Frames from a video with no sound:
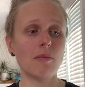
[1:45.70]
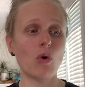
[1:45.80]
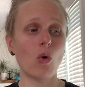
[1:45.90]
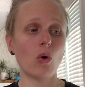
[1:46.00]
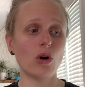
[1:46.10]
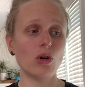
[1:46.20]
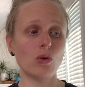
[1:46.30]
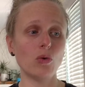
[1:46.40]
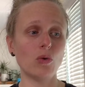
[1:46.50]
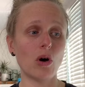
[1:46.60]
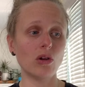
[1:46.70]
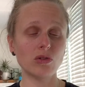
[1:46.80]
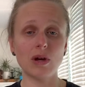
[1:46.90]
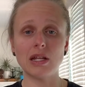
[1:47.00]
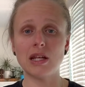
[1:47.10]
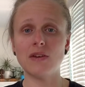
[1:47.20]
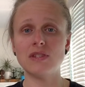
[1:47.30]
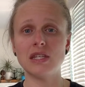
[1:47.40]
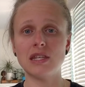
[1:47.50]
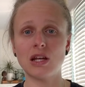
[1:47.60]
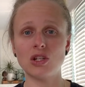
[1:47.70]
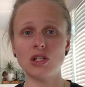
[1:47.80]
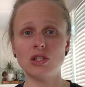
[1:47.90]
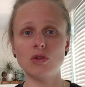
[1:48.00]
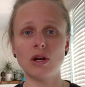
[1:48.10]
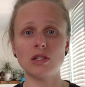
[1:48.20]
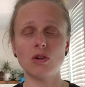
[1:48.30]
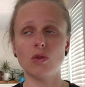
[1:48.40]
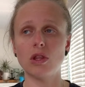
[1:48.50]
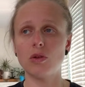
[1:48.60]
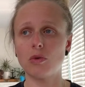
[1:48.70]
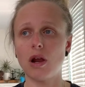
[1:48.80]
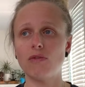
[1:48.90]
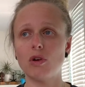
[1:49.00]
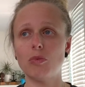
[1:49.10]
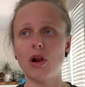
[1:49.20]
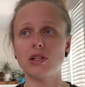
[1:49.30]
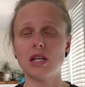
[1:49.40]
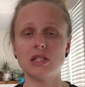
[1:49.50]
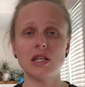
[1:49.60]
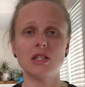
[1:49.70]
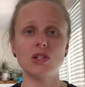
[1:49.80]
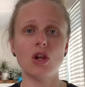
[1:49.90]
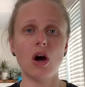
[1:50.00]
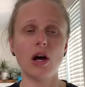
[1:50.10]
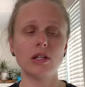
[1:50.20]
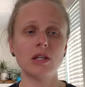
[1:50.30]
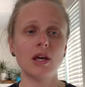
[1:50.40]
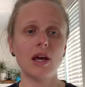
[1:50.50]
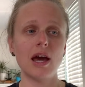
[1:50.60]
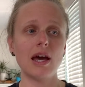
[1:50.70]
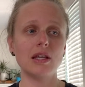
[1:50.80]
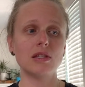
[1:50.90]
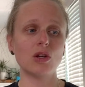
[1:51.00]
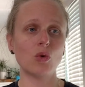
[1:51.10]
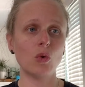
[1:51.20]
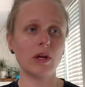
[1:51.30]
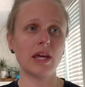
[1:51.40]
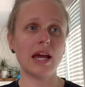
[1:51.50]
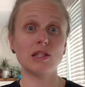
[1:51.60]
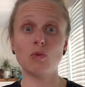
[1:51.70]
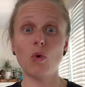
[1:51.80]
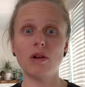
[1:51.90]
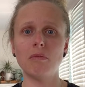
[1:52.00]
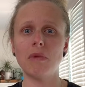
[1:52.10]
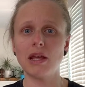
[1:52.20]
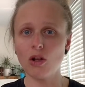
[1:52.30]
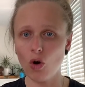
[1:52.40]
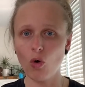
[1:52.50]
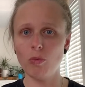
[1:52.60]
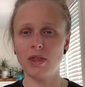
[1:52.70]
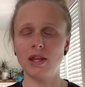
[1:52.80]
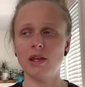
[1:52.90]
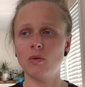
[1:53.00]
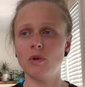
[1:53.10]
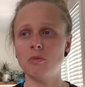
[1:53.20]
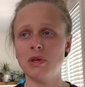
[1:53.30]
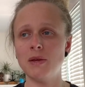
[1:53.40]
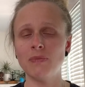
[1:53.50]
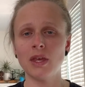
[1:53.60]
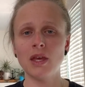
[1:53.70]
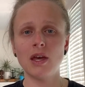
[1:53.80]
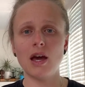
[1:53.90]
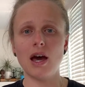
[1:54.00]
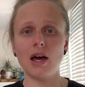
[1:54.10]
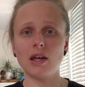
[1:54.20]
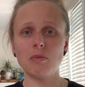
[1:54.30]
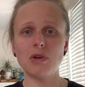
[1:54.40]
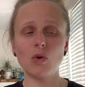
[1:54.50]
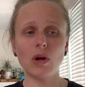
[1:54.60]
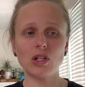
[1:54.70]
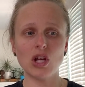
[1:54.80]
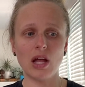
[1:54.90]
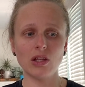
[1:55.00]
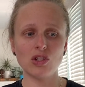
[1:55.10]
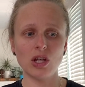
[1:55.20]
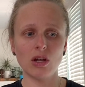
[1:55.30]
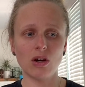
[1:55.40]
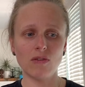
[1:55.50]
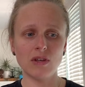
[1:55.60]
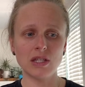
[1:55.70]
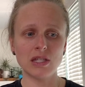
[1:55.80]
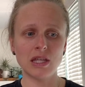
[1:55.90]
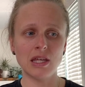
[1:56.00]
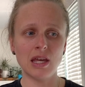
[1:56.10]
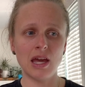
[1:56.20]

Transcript: or who also had to have C-sections, you guys know that the recovery process is not as quick as one might hope that it would be. It can be quite challenging, obviously,